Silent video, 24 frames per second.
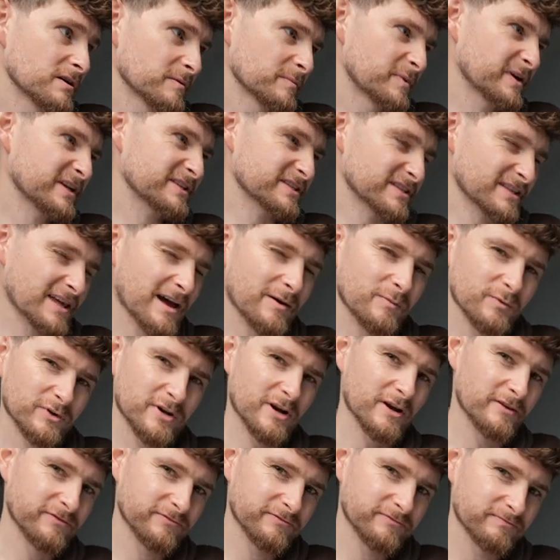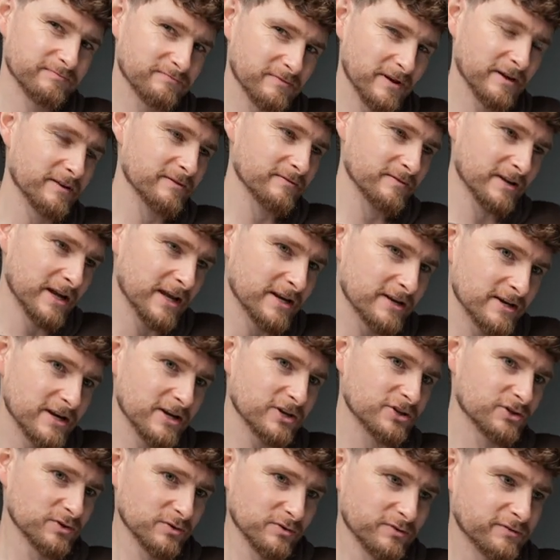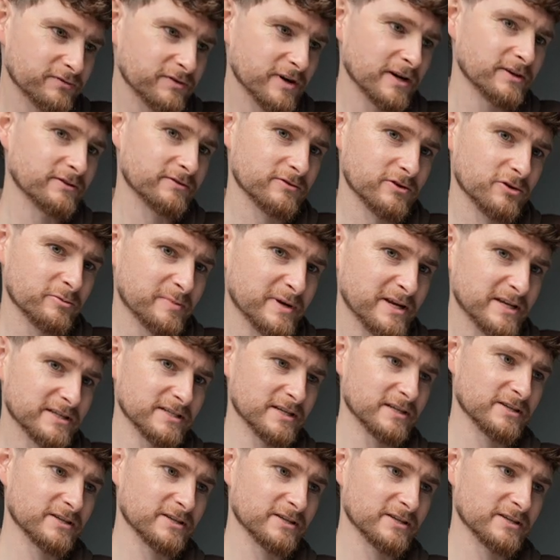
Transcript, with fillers: But isn't that what our like initial friend group is?